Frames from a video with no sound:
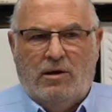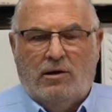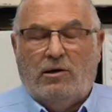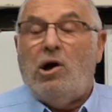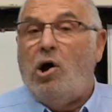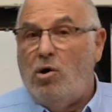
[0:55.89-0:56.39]

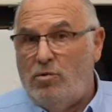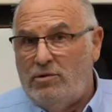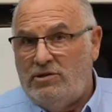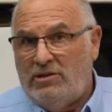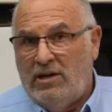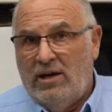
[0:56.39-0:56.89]

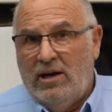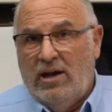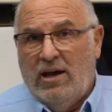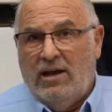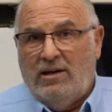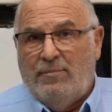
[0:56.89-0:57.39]
codes,
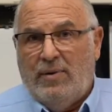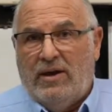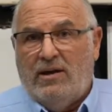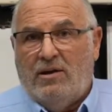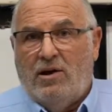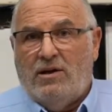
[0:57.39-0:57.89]
and
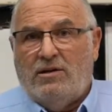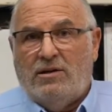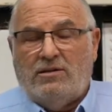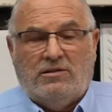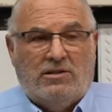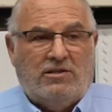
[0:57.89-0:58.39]
depending on
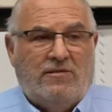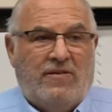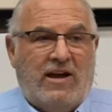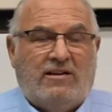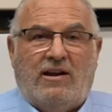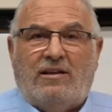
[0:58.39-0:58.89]
just the
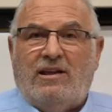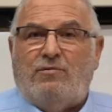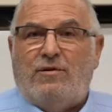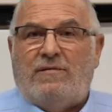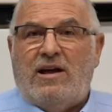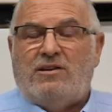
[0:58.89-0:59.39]
fact that I think
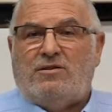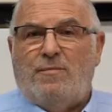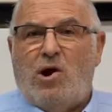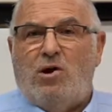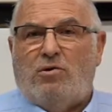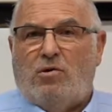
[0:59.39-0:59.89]
we've gotten
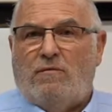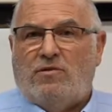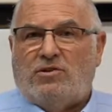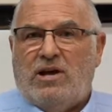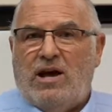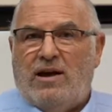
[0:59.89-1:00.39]
smarter
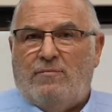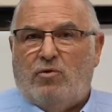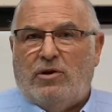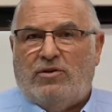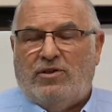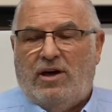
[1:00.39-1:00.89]
over time
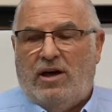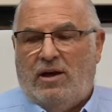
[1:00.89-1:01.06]
with